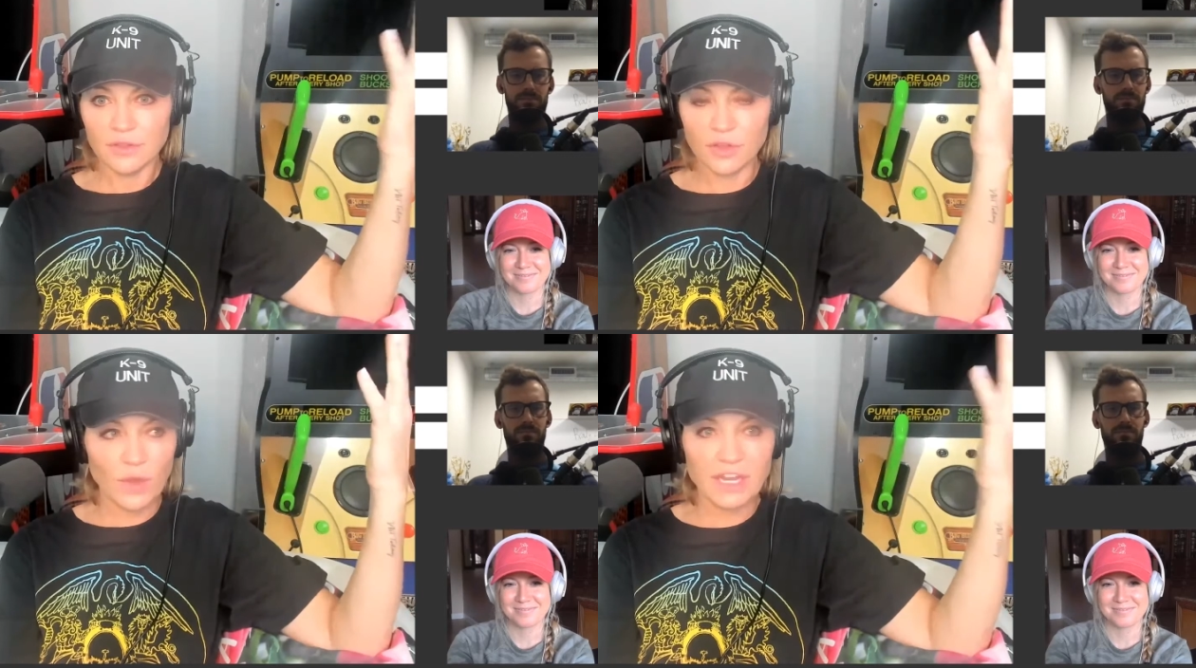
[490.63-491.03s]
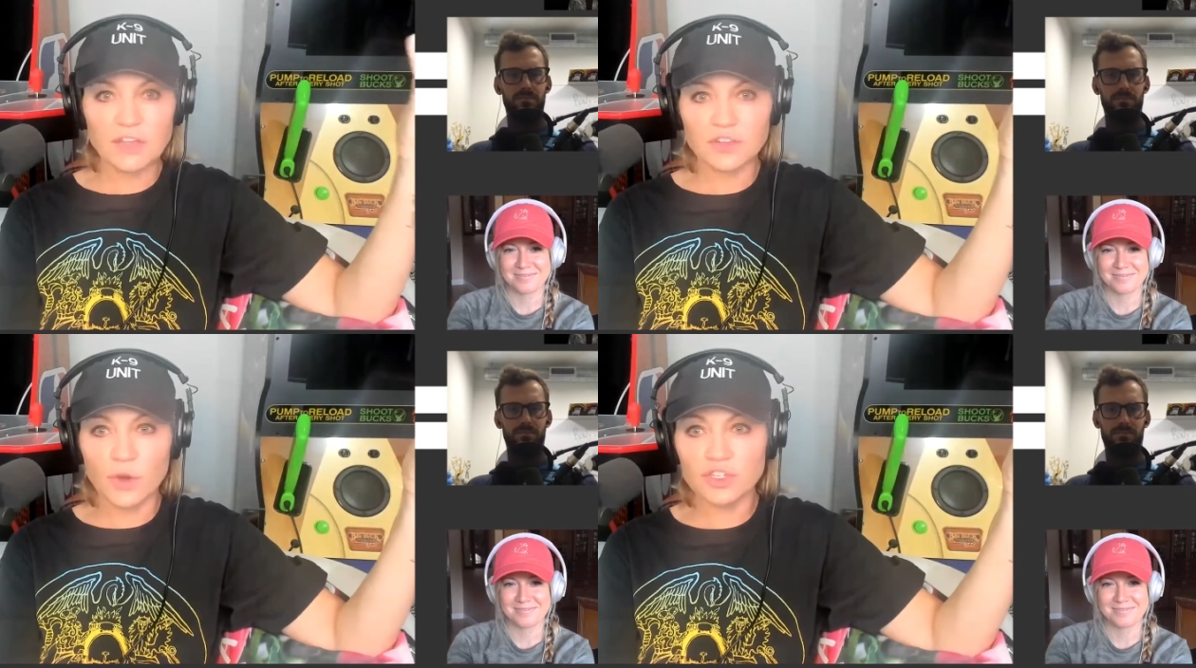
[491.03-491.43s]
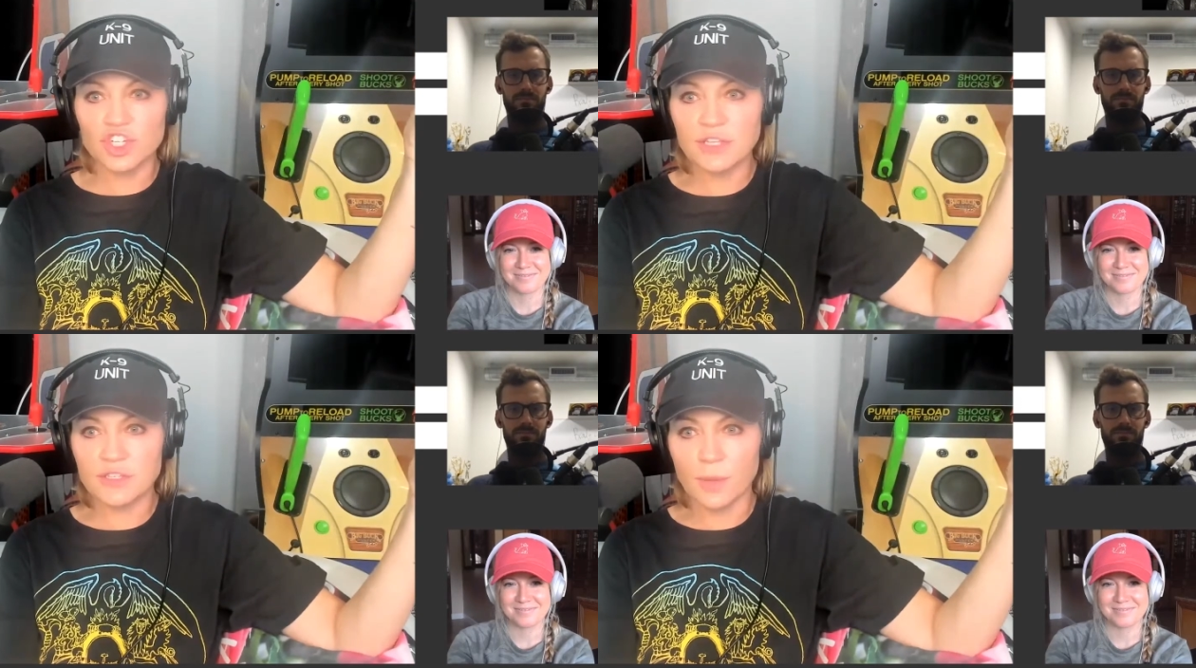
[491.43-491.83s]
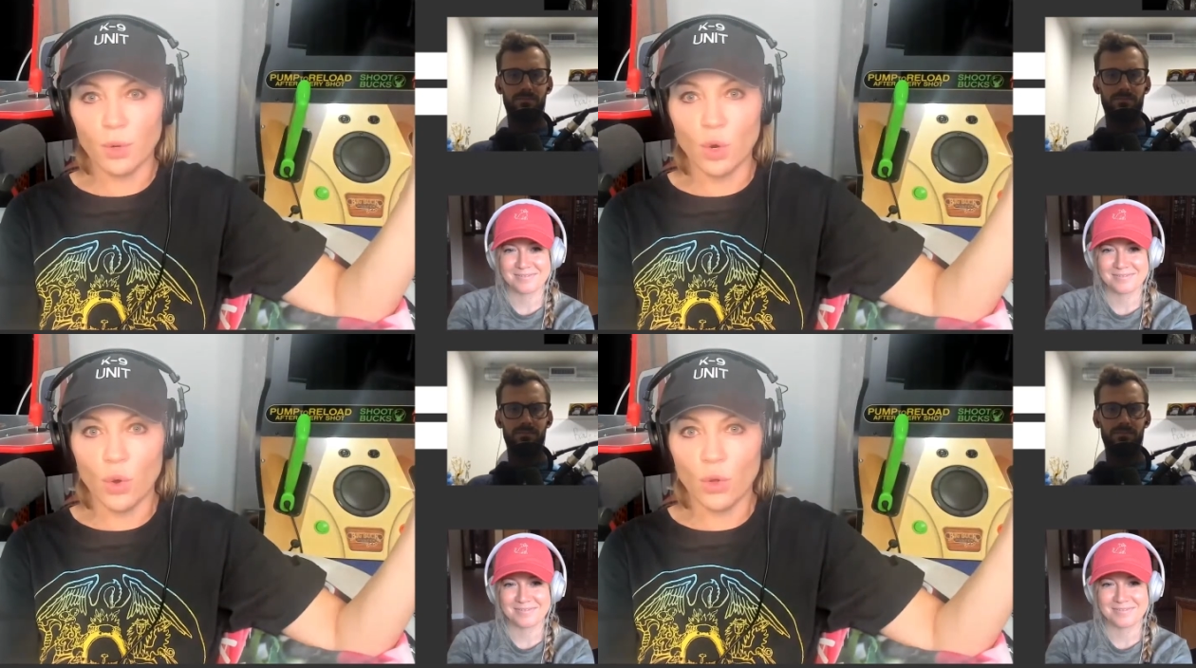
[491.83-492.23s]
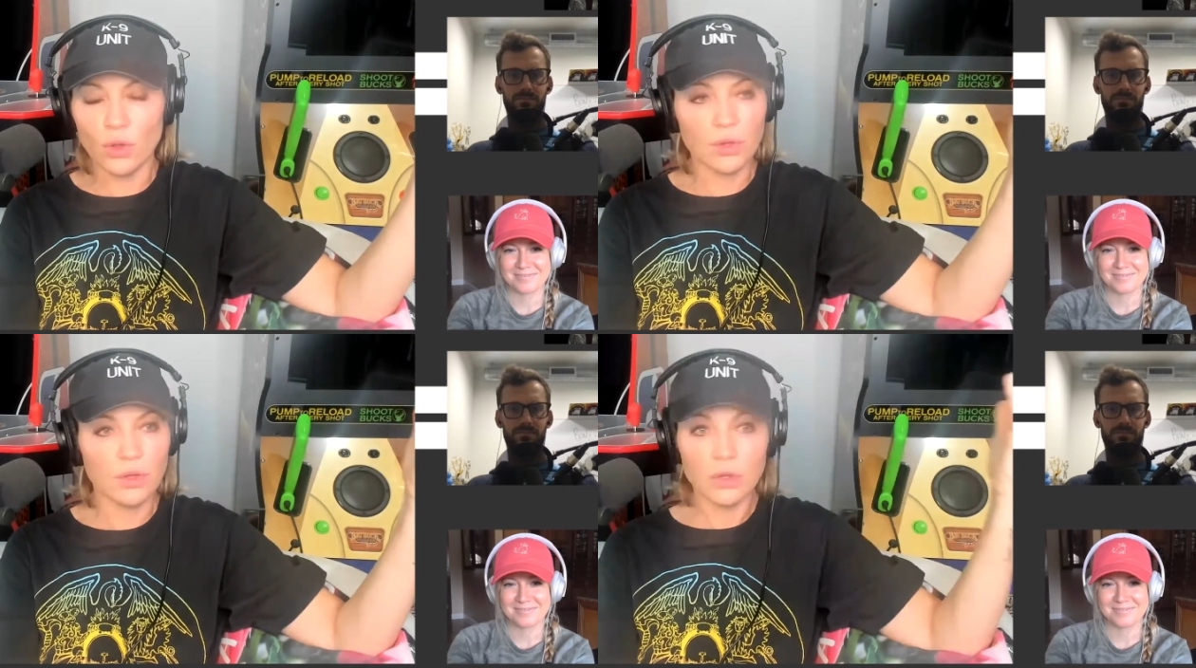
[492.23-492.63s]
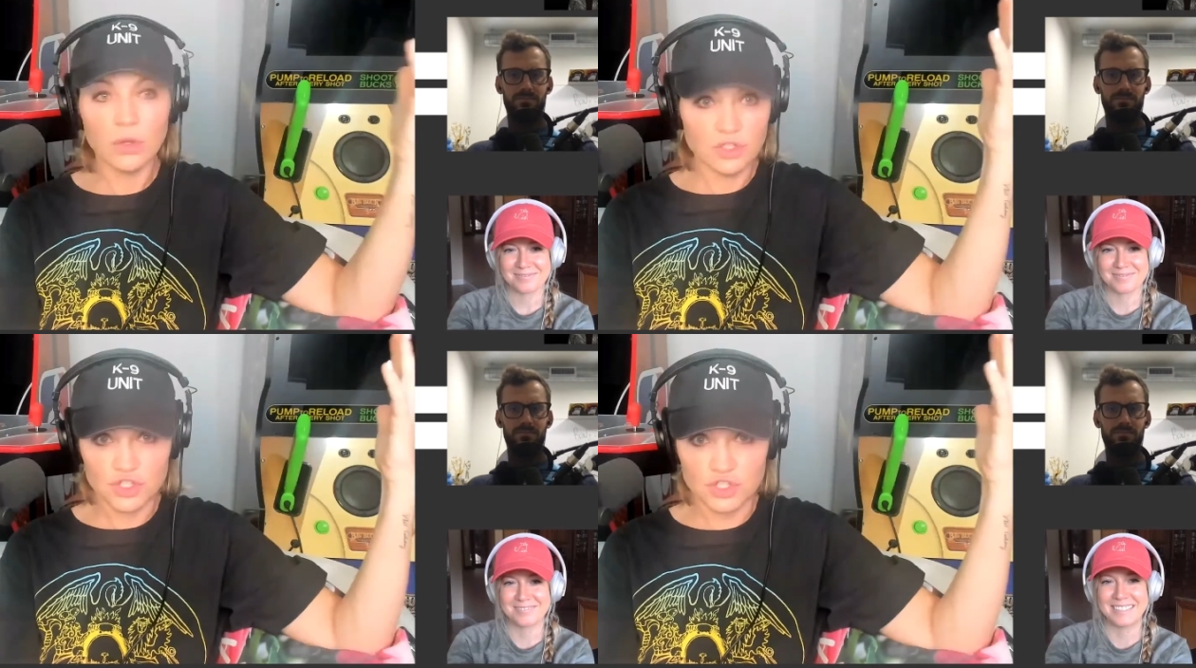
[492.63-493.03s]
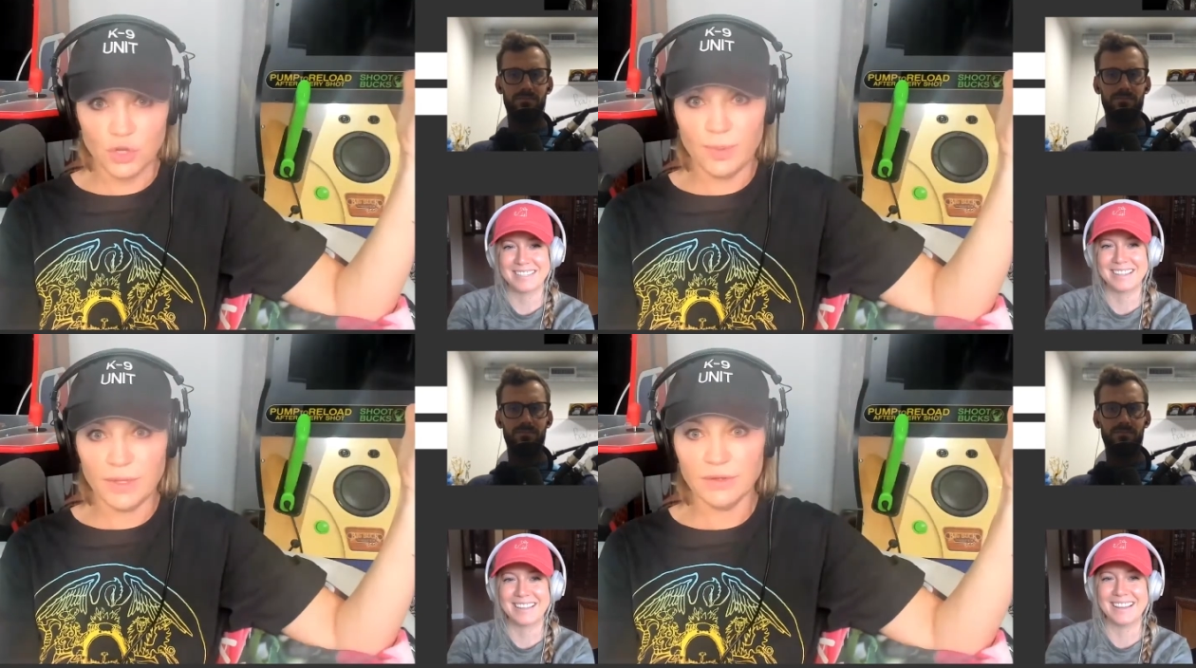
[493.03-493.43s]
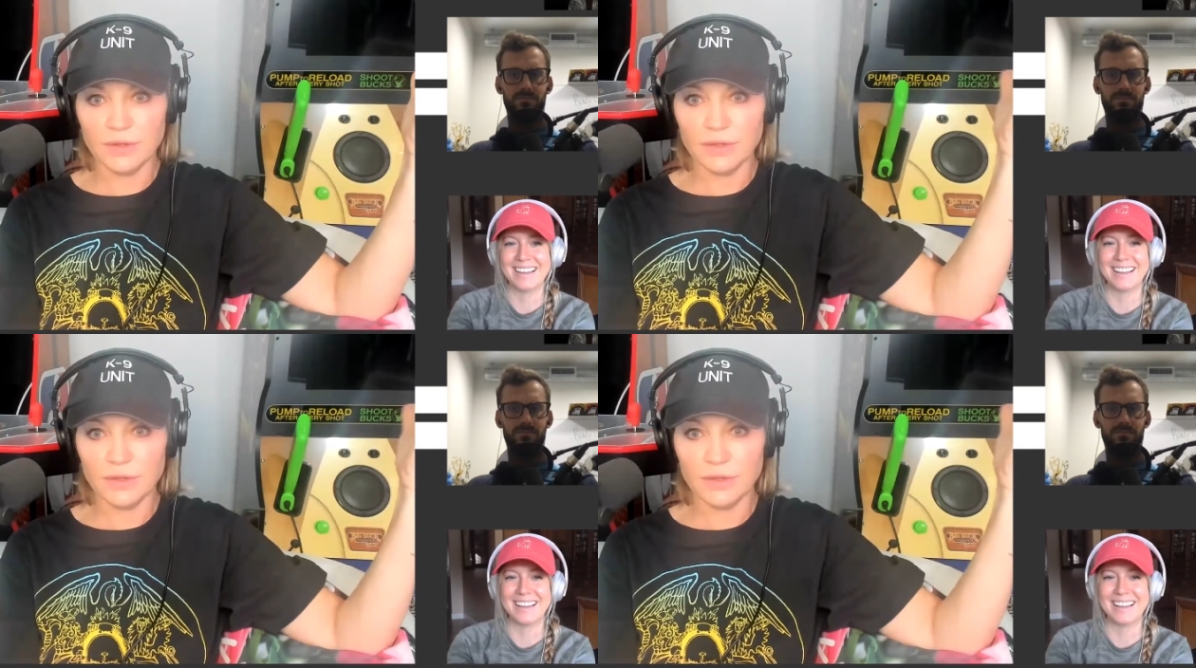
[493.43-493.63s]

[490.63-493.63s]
Speaker 1: There were idiots that wear jeans in a pool. Stupid.